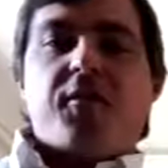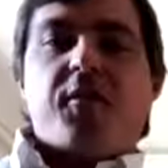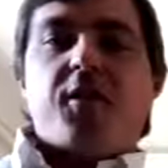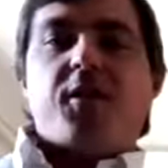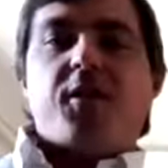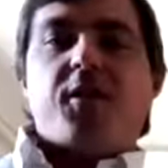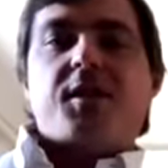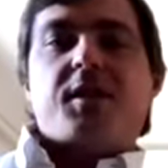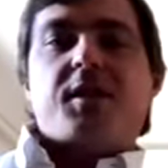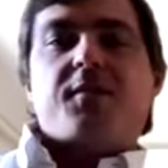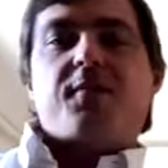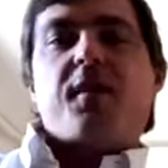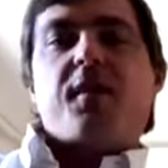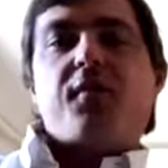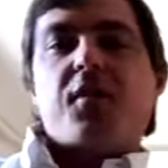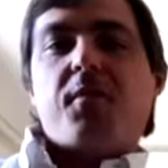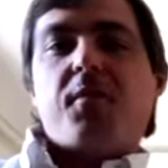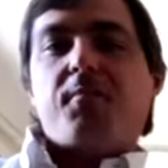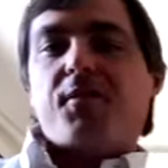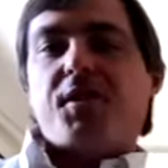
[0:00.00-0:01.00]
because it's
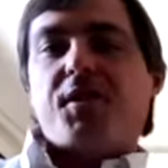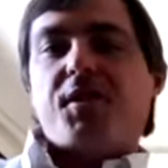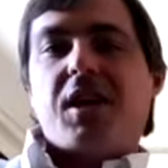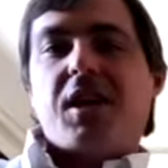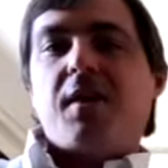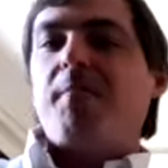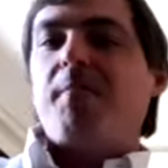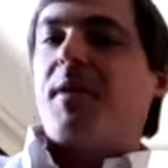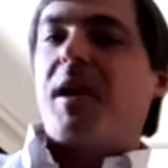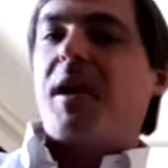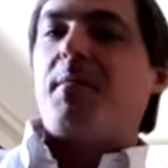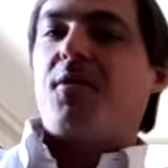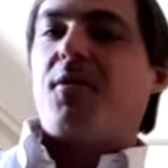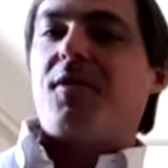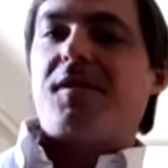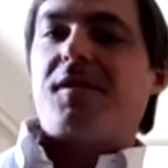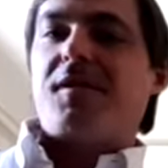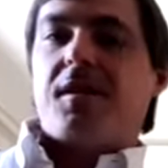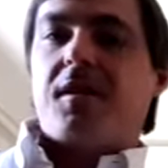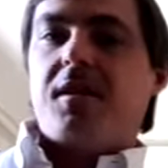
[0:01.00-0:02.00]
50%
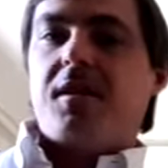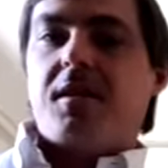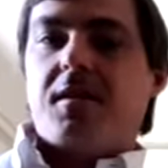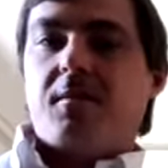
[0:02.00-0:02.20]
Piedmontese